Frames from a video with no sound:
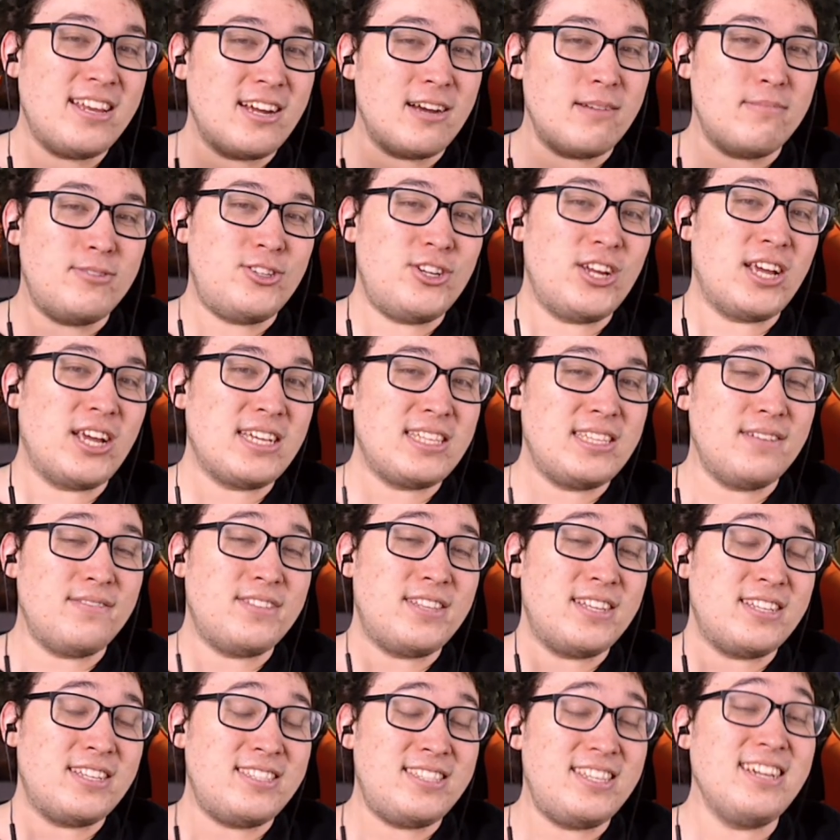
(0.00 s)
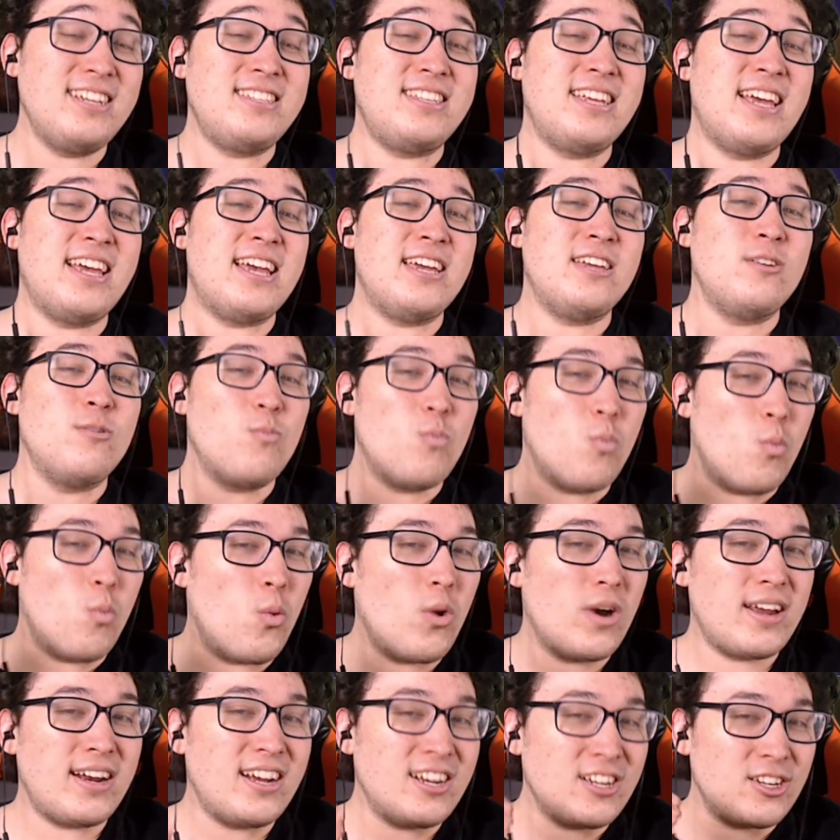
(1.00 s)
objectives that dictate
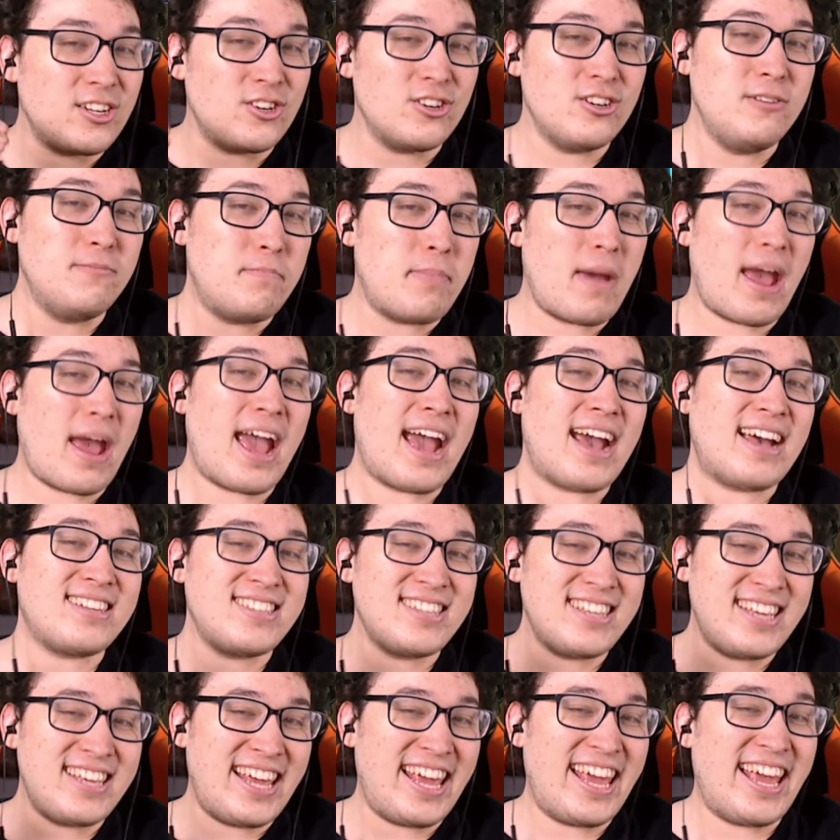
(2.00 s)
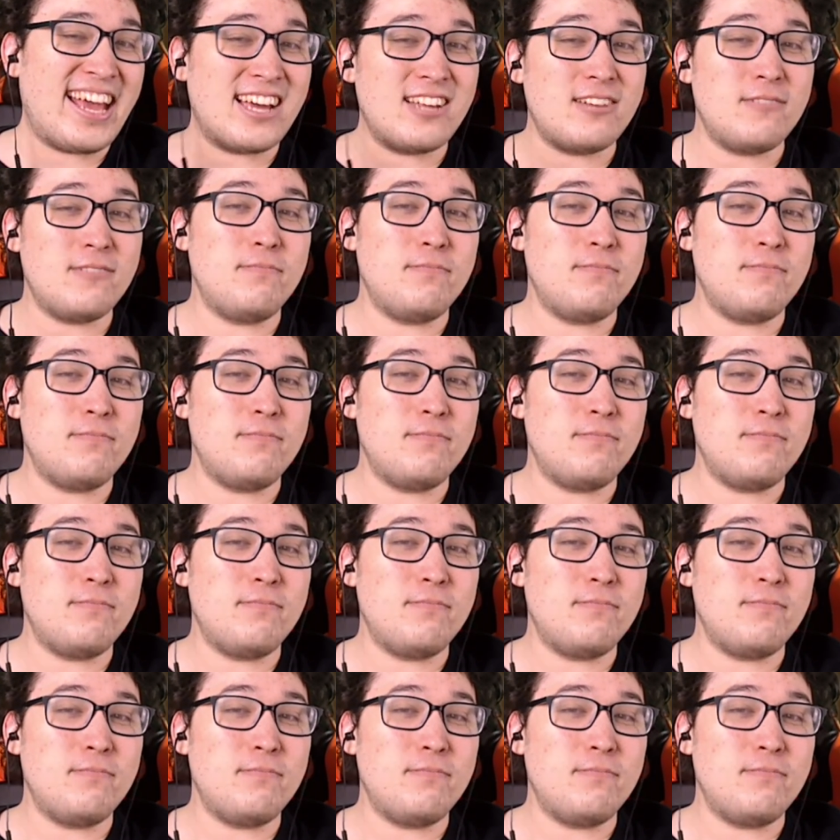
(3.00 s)
what a good pass can